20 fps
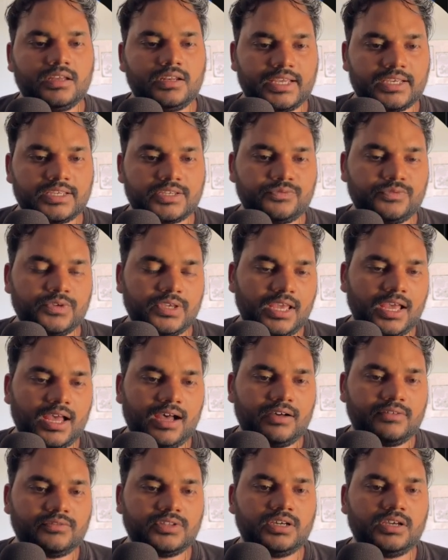Next we
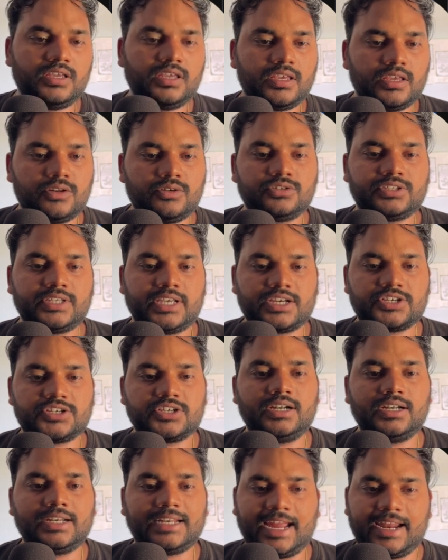have the hero
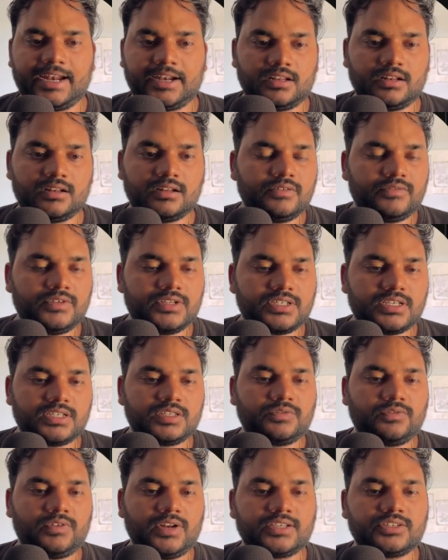section title, which
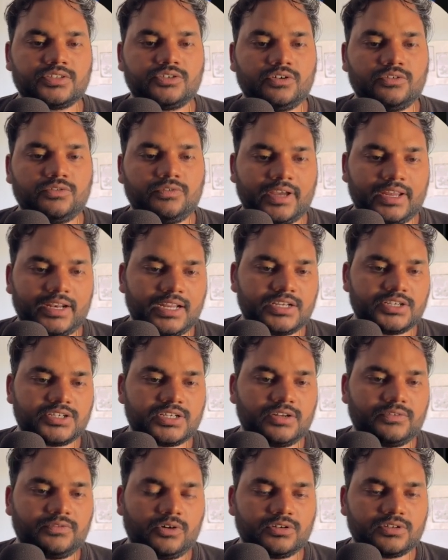is Flex Your
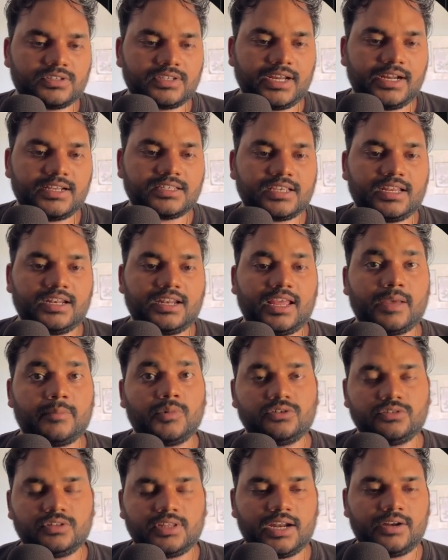Financial Foresights, and
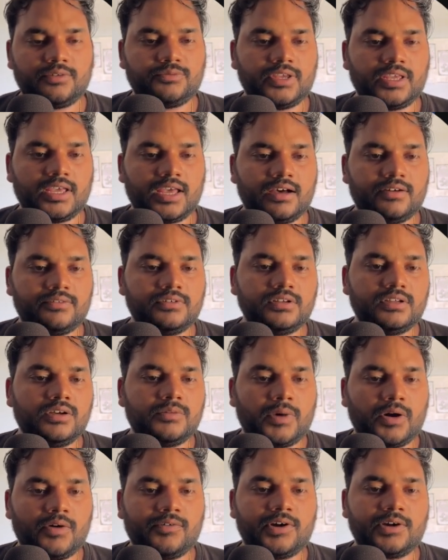above that we have
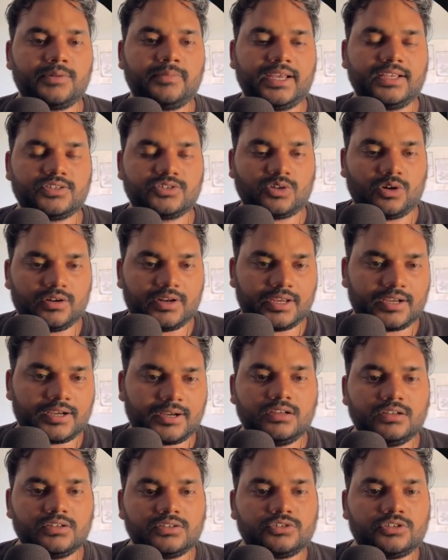Powered by Sonic.
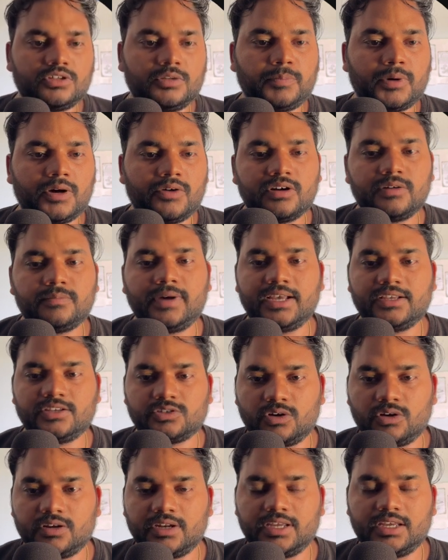So the Powered by
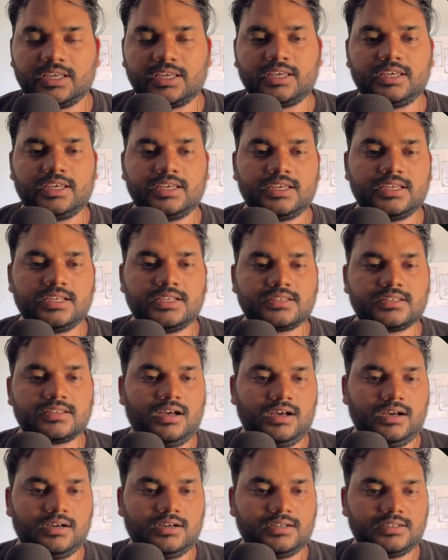Sonic is
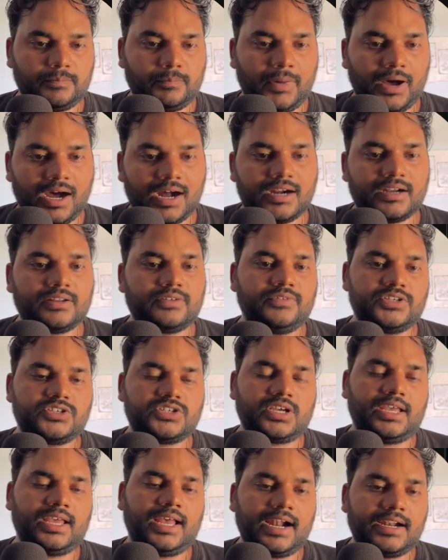a part
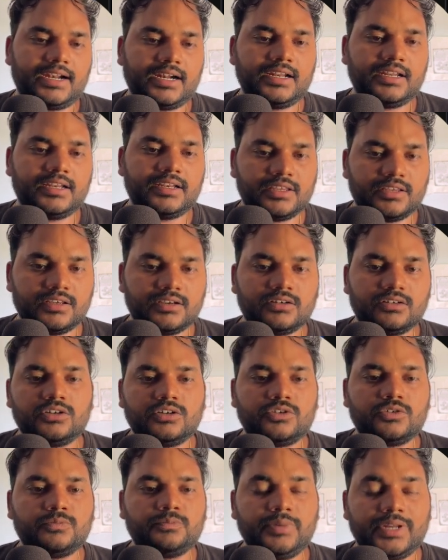which I added in here
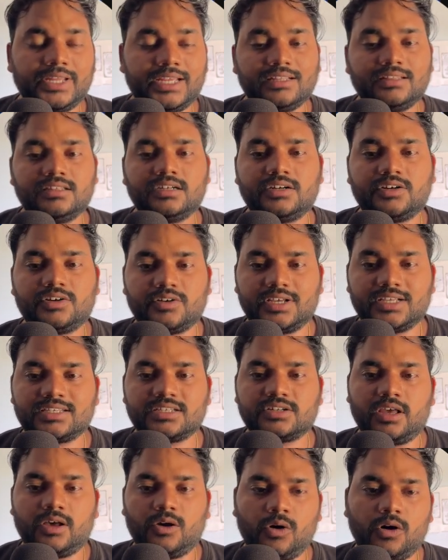to bring the
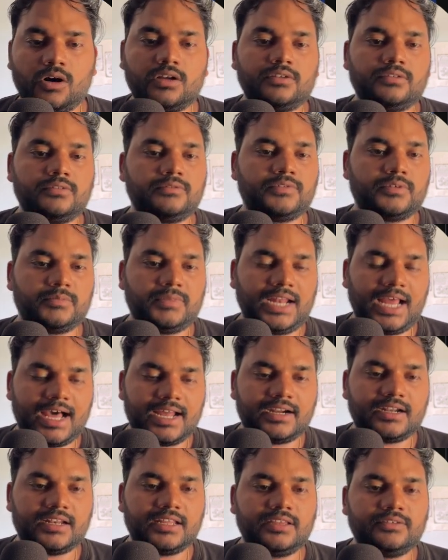trust or
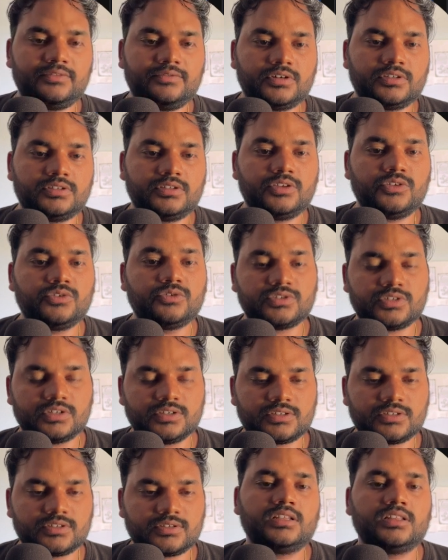familiarity for the
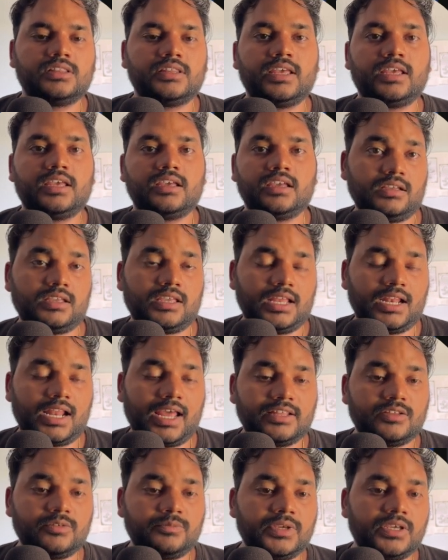users. They can
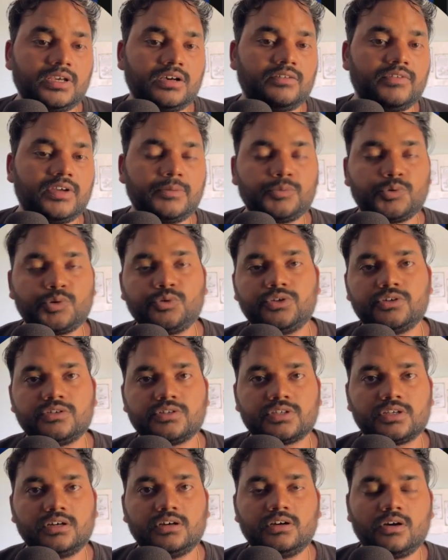either be a Web2
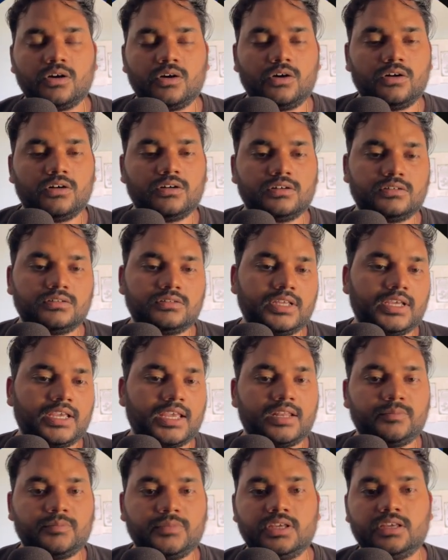user or they
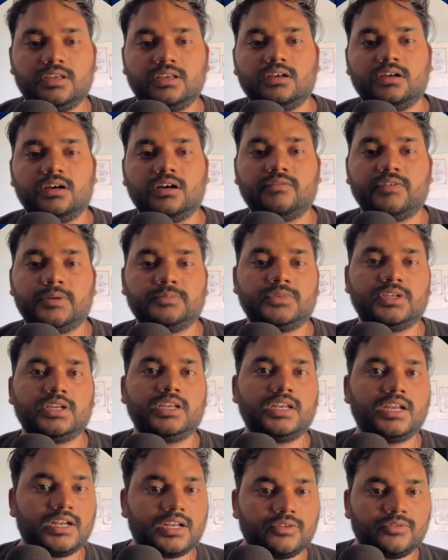can be a
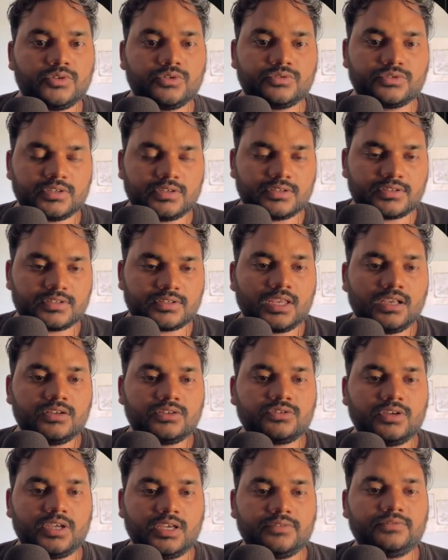Web3 native users.
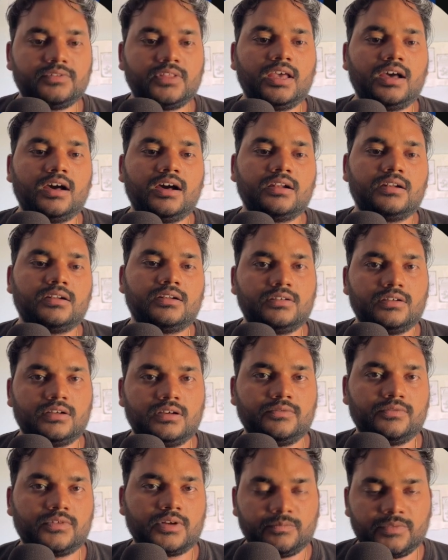So if they are
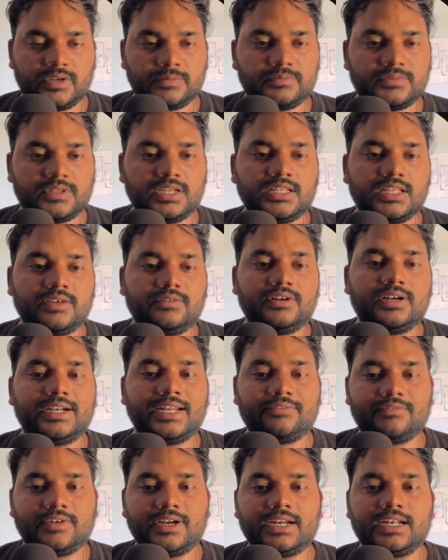from Web3, they will
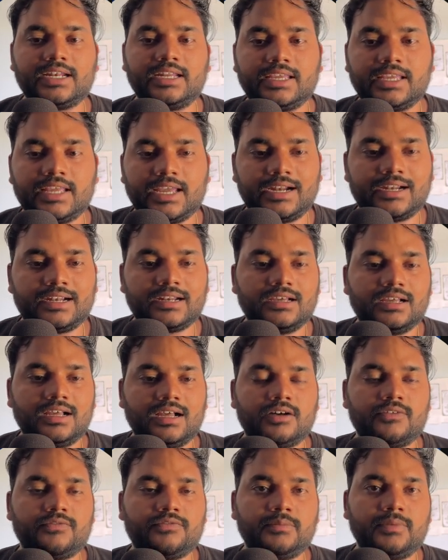definitely get
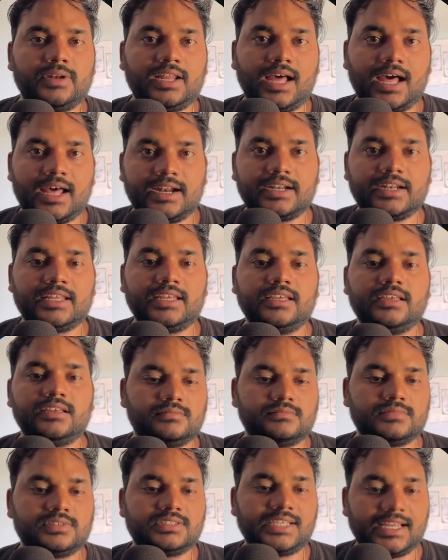a familiarity
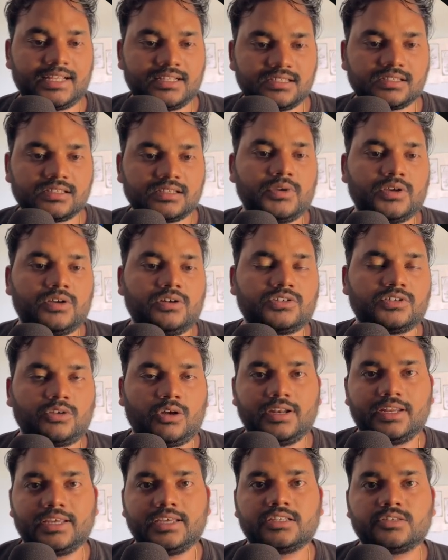sense because
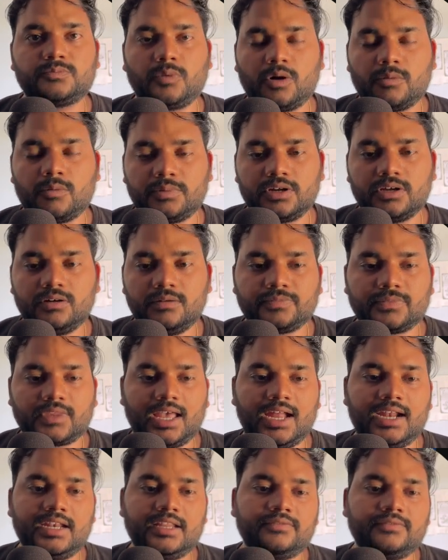Sonic is popular.
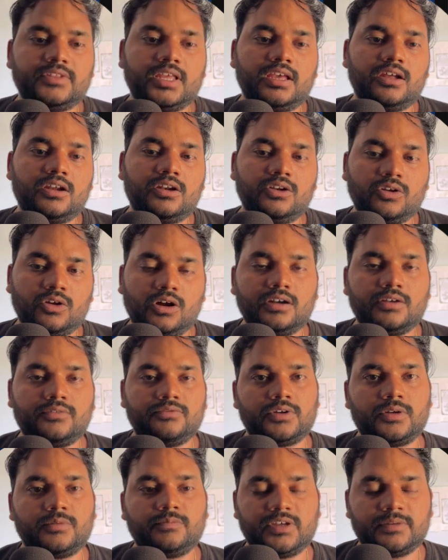And if they are not
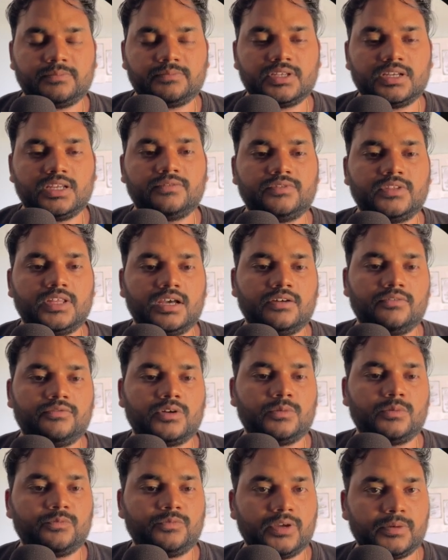from Web3, if they are
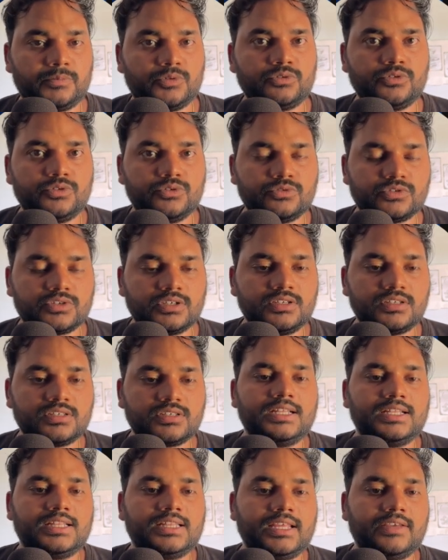from Web2
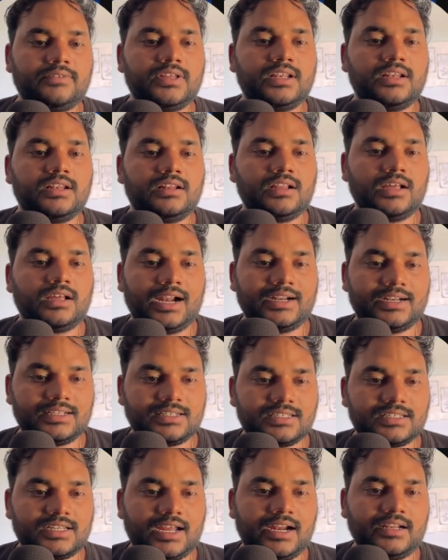users, they will
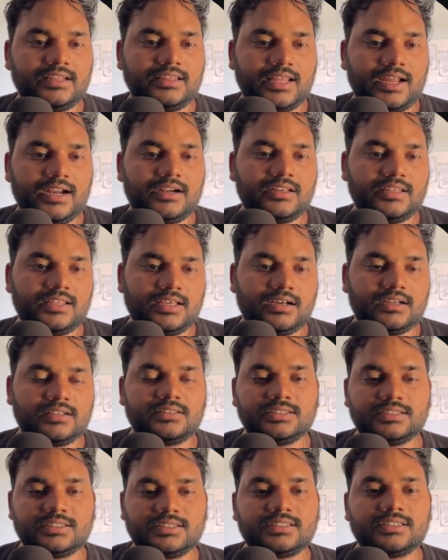understand that yeah,
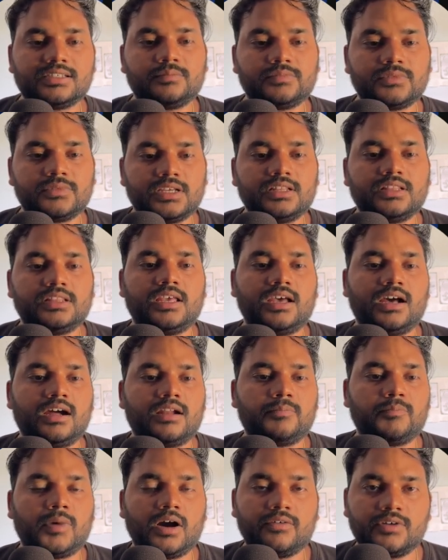this is something they
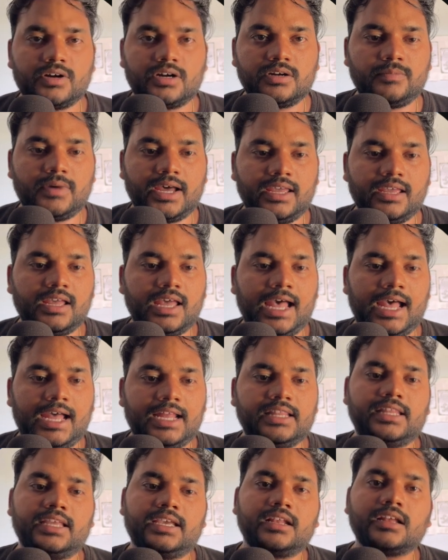are powered by,
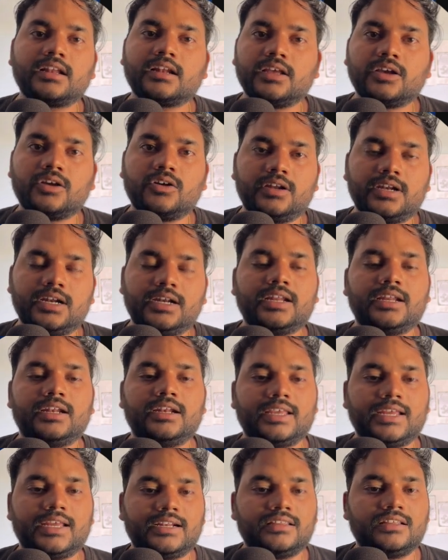and they can click on it
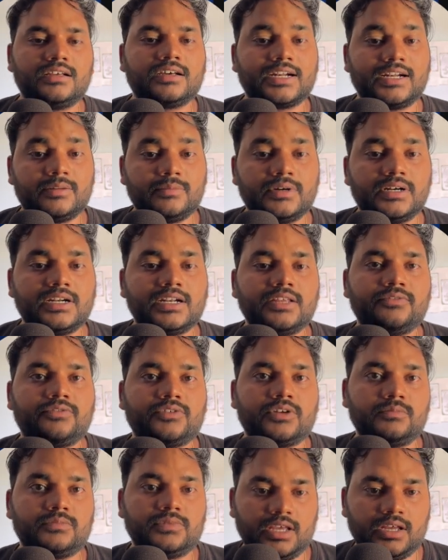and get the credibility
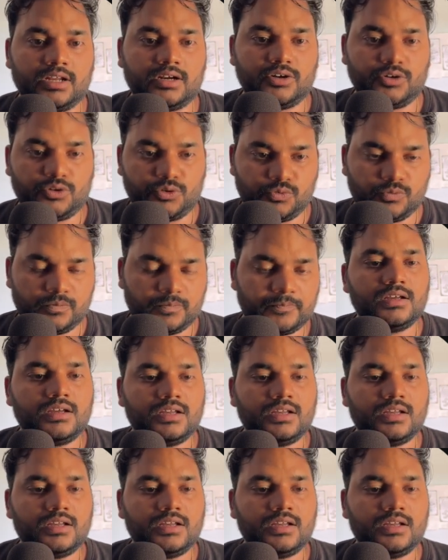from there too.